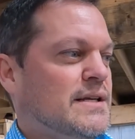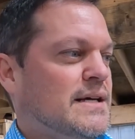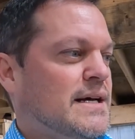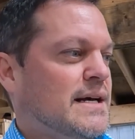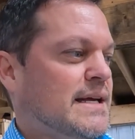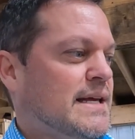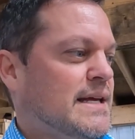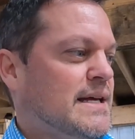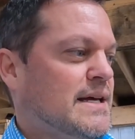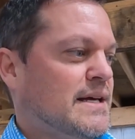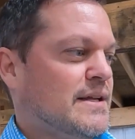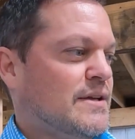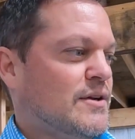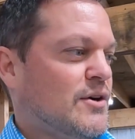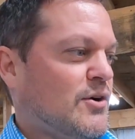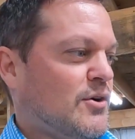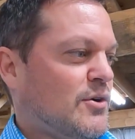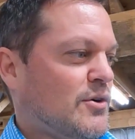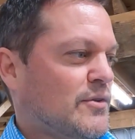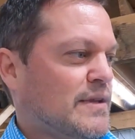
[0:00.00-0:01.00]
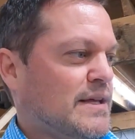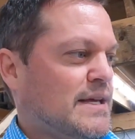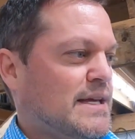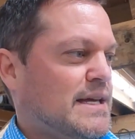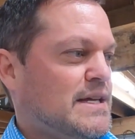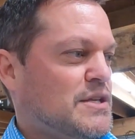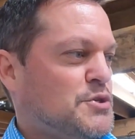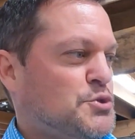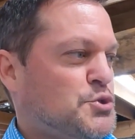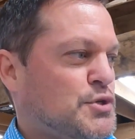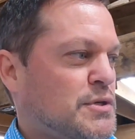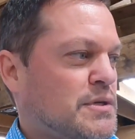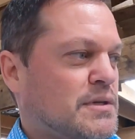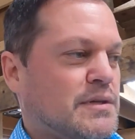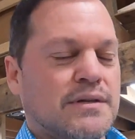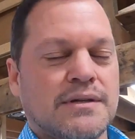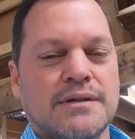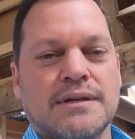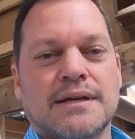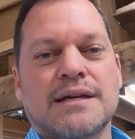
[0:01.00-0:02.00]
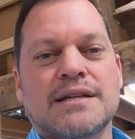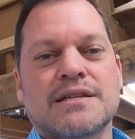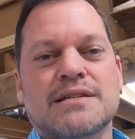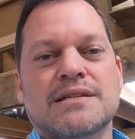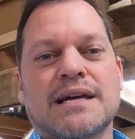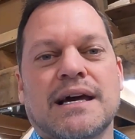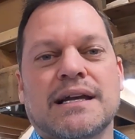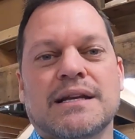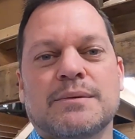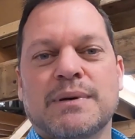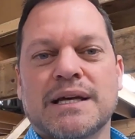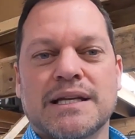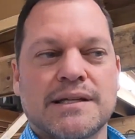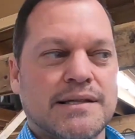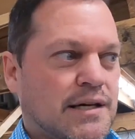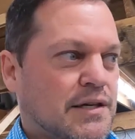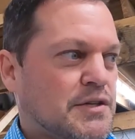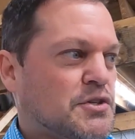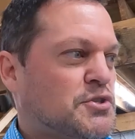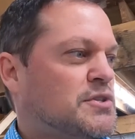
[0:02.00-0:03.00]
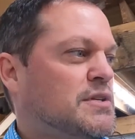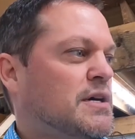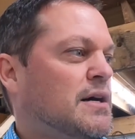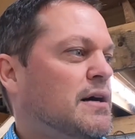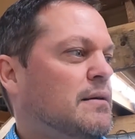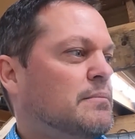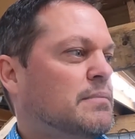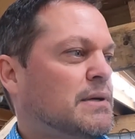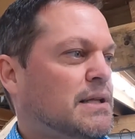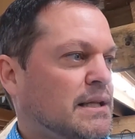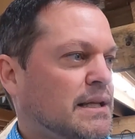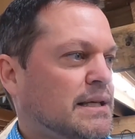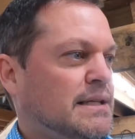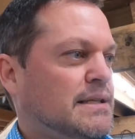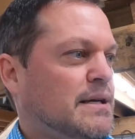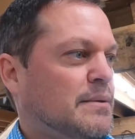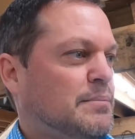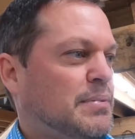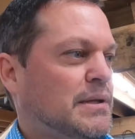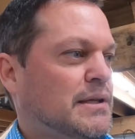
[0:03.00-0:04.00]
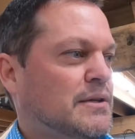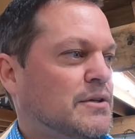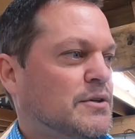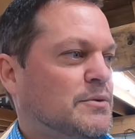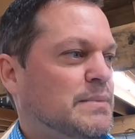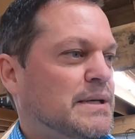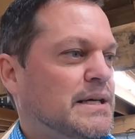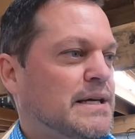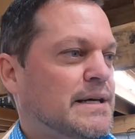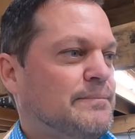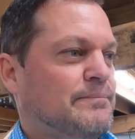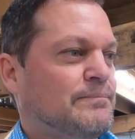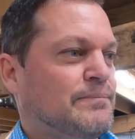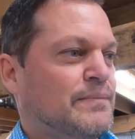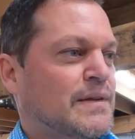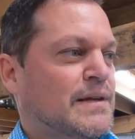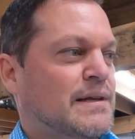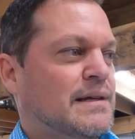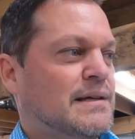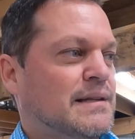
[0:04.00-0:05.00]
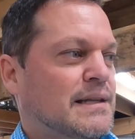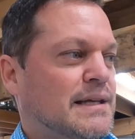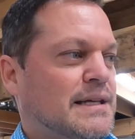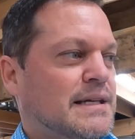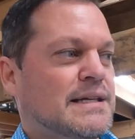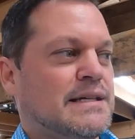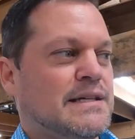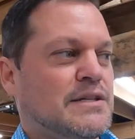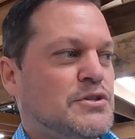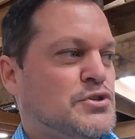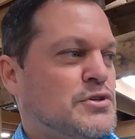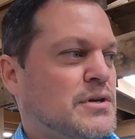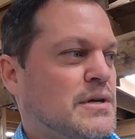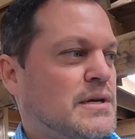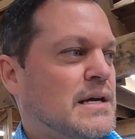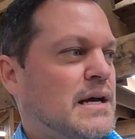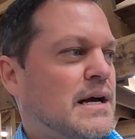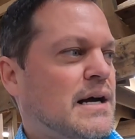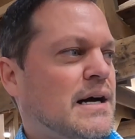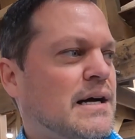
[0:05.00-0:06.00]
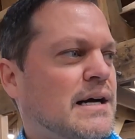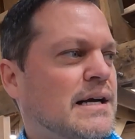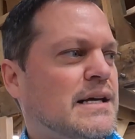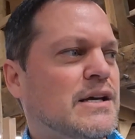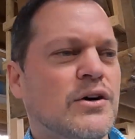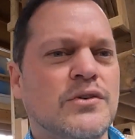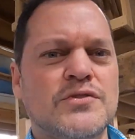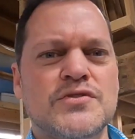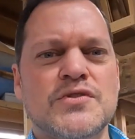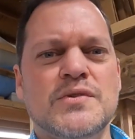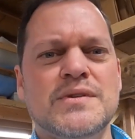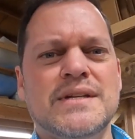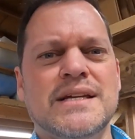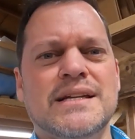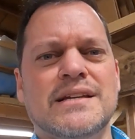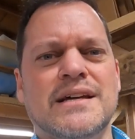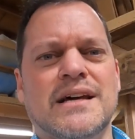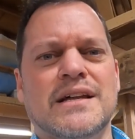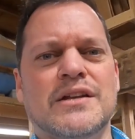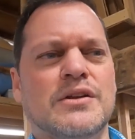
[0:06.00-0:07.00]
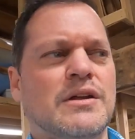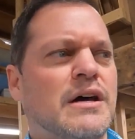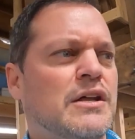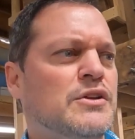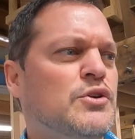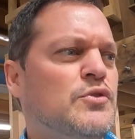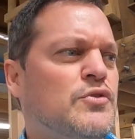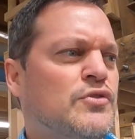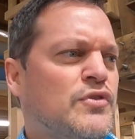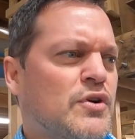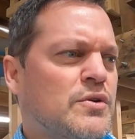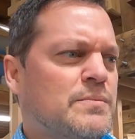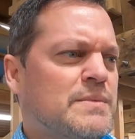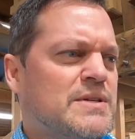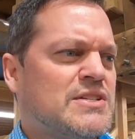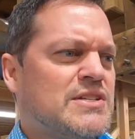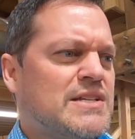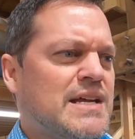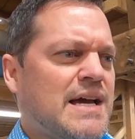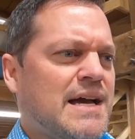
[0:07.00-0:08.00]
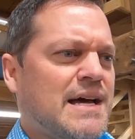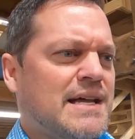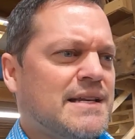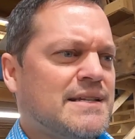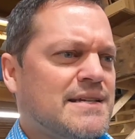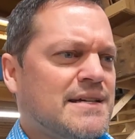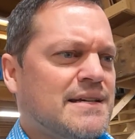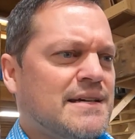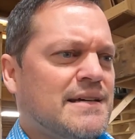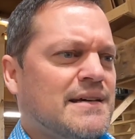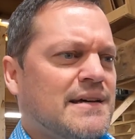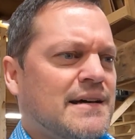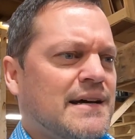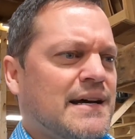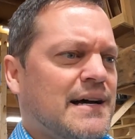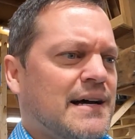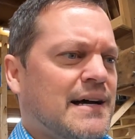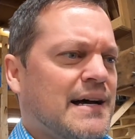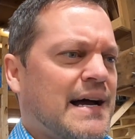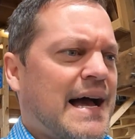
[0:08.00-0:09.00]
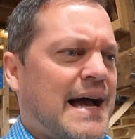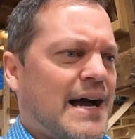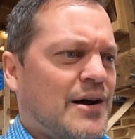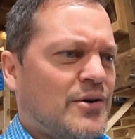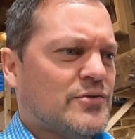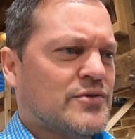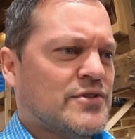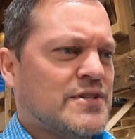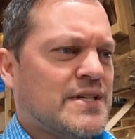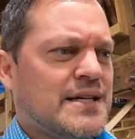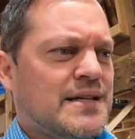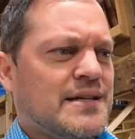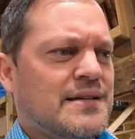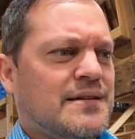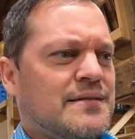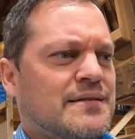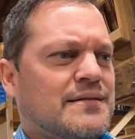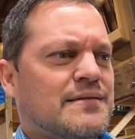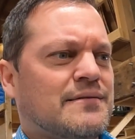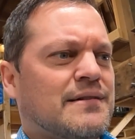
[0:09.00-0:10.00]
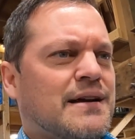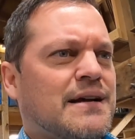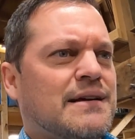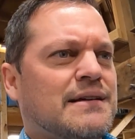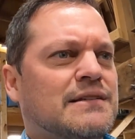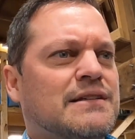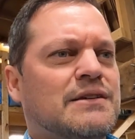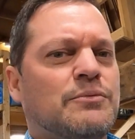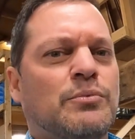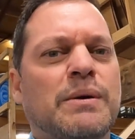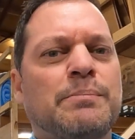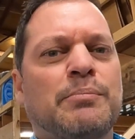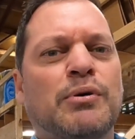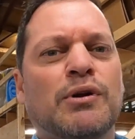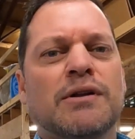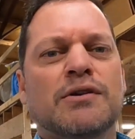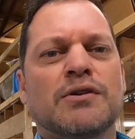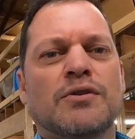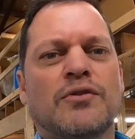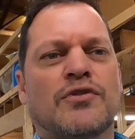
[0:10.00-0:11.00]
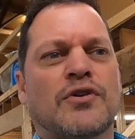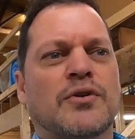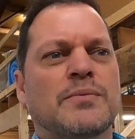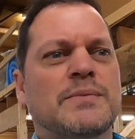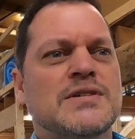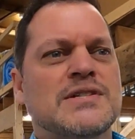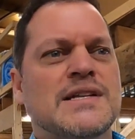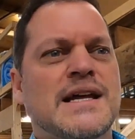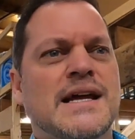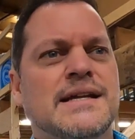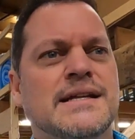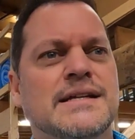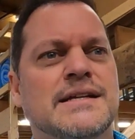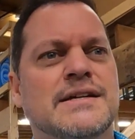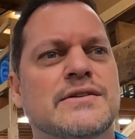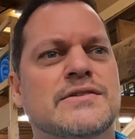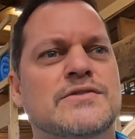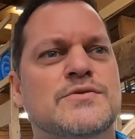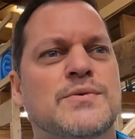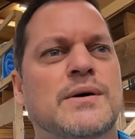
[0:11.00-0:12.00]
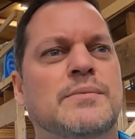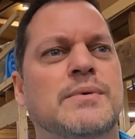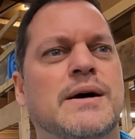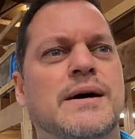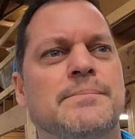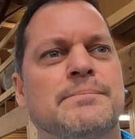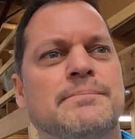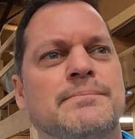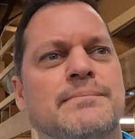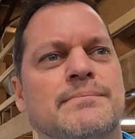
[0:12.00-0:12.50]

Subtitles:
Again, all the engine, it's kind of been touched up, cleaned up a little bit, linkage. He also did a new thermostat housing, right? Did we put a new thermostat in here as well, Bob?